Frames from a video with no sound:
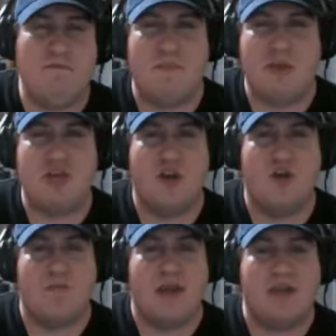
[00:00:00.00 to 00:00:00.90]
This show
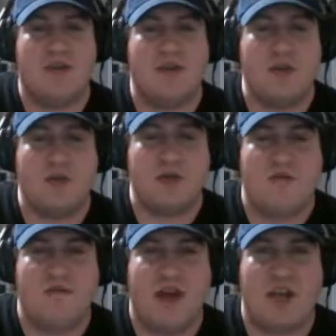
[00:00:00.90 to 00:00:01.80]
made good use of the
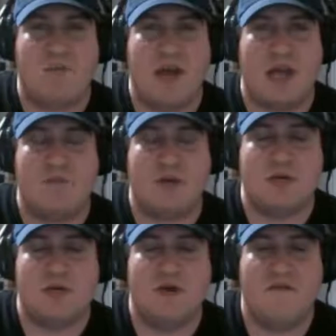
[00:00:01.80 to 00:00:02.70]
flashbacks
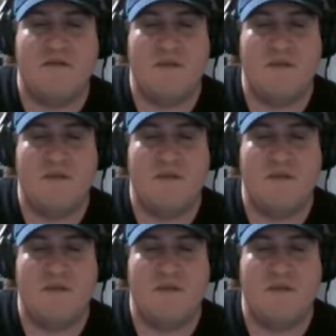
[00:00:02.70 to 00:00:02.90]
myself.